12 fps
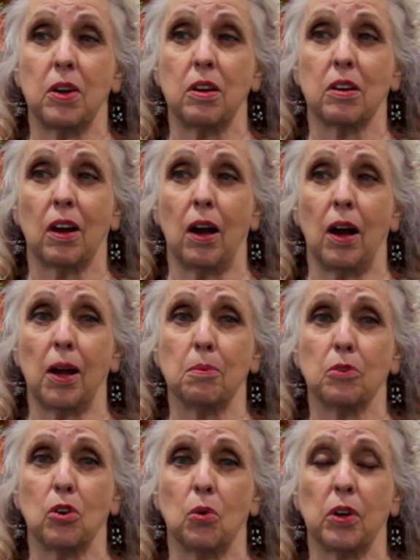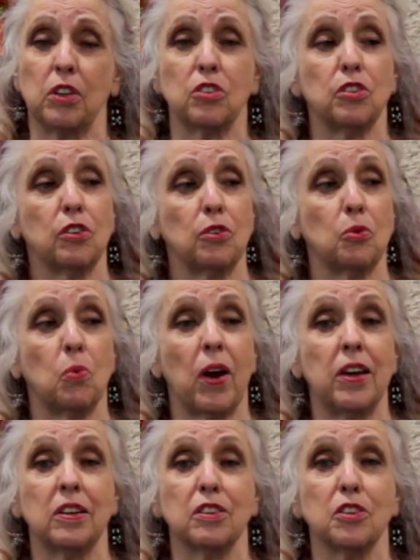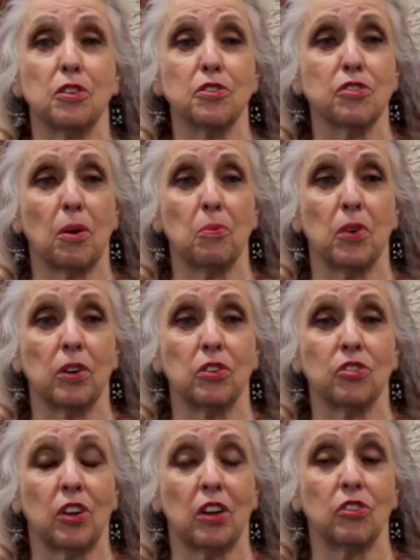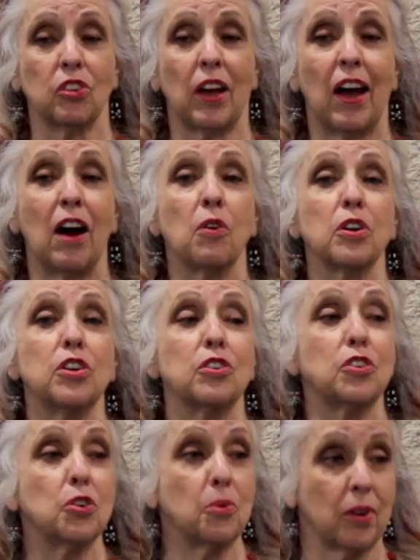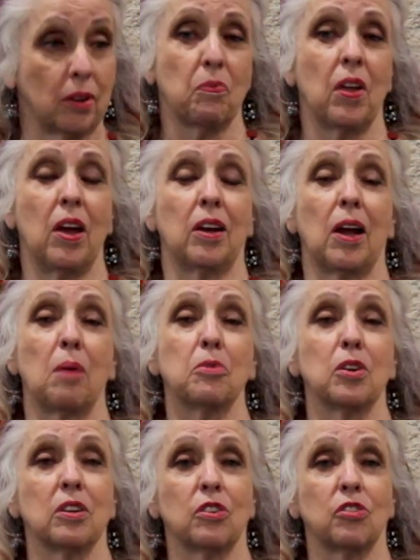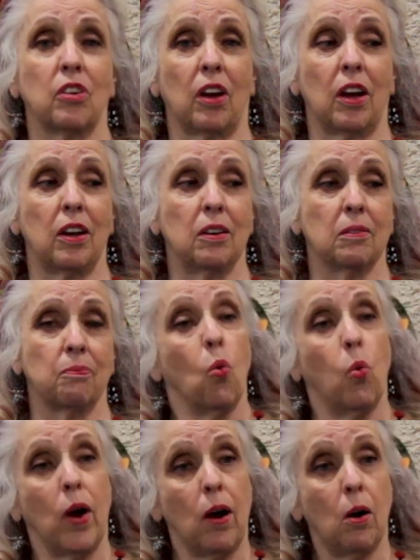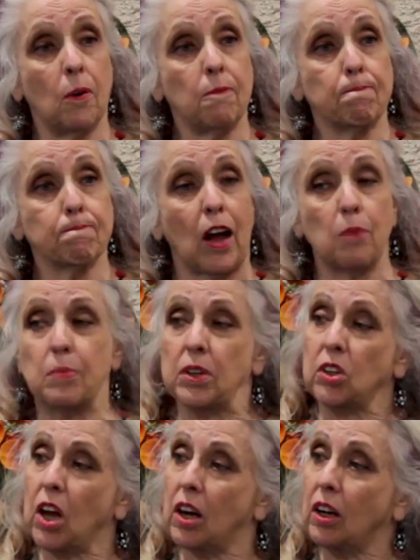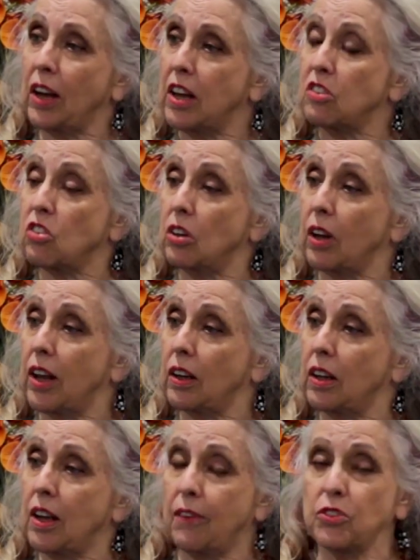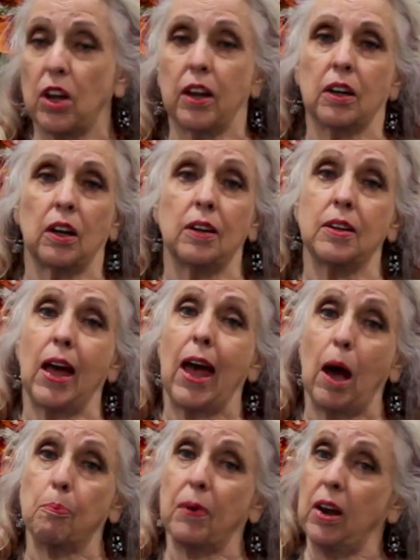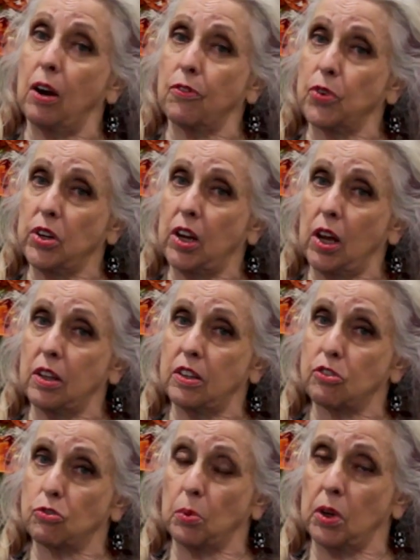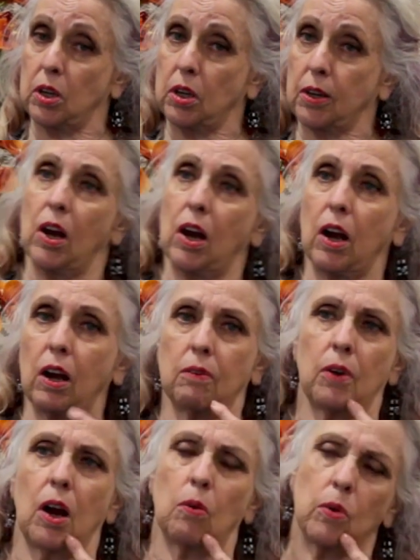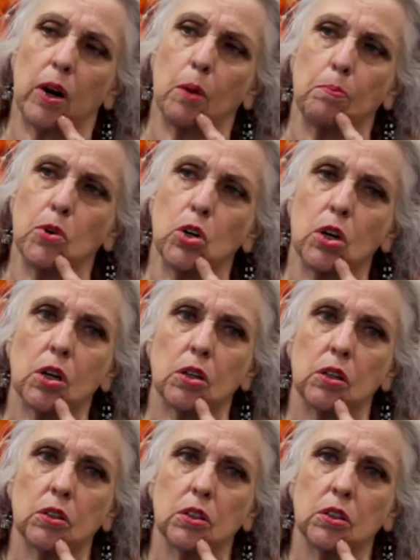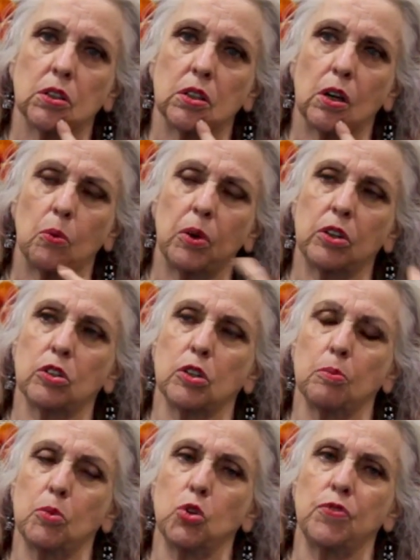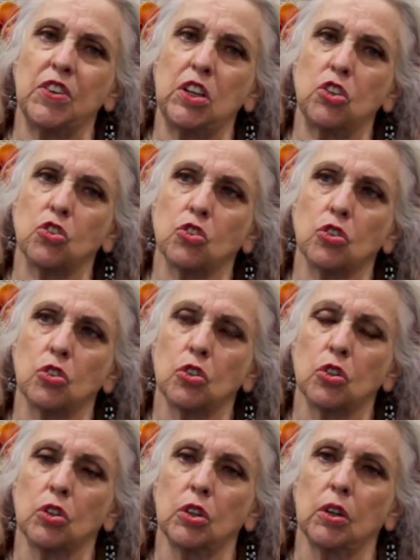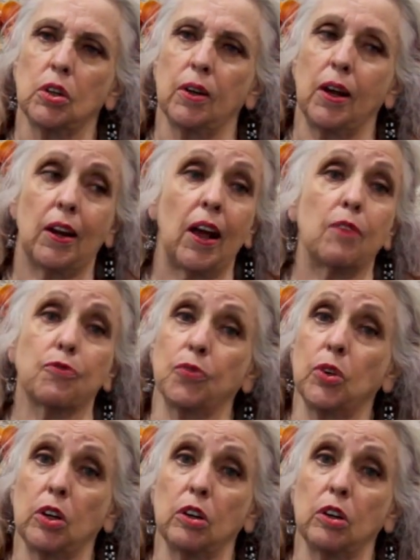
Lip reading: week, I'm going to wait until someone says, how are you doing? And I'm going to say, well, I've been kind of lazy lately. I've taken a nap every day this week. I read a book. I went to the movies. And I had a